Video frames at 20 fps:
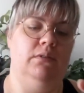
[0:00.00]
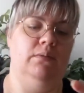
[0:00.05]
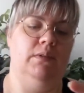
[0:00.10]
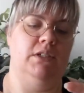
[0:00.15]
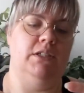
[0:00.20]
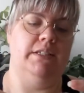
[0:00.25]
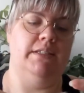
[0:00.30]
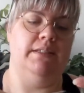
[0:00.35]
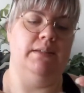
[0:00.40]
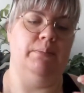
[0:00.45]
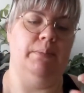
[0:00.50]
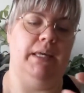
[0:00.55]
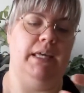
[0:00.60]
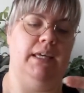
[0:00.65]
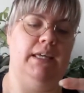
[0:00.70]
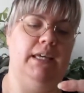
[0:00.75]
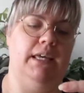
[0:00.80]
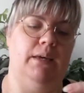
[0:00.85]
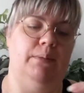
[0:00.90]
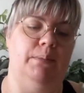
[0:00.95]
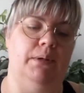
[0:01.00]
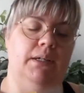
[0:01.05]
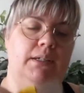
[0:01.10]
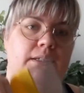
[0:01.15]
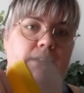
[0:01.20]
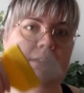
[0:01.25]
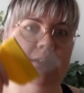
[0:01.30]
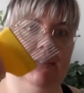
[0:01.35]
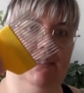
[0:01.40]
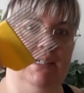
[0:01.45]
which is a
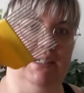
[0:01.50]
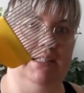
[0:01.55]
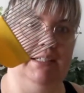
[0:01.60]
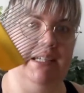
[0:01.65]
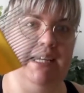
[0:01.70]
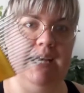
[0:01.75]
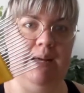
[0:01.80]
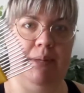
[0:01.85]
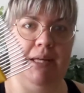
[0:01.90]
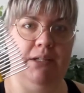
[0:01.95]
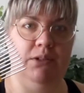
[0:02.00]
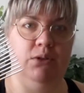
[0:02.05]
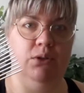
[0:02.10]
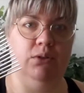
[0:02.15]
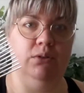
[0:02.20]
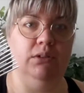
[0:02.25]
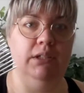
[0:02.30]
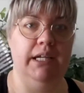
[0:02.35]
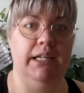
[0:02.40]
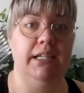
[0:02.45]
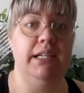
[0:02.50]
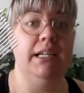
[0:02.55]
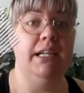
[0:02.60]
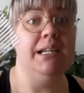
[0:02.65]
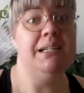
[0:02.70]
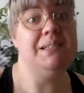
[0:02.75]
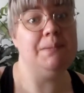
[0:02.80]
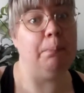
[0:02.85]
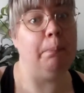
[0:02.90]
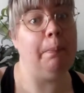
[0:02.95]
beekeeper uncapping tool, and
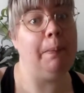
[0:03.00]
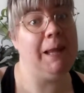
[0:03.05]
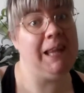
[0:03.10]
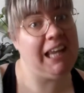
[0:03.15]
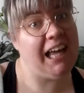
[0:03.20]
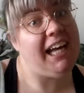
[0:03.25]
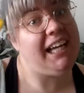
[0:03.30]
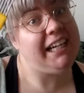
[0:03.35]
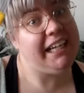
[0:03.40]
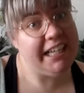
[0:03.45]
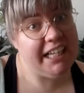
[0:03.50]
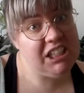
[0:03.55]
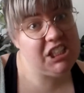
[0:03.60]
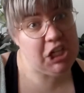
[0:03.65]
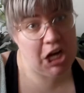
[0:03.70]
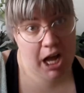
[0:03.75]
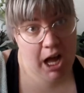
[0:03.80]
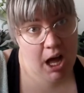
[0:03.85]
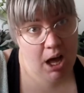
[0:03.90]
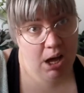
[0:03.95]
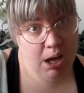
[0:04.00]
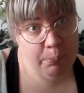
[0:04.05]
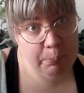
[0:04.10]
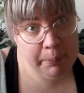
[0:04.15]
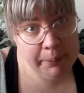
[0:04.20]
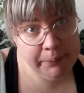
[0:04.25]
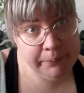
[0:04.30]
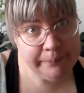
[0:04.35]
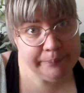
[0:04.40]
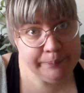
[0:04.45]
it is bloody sharp.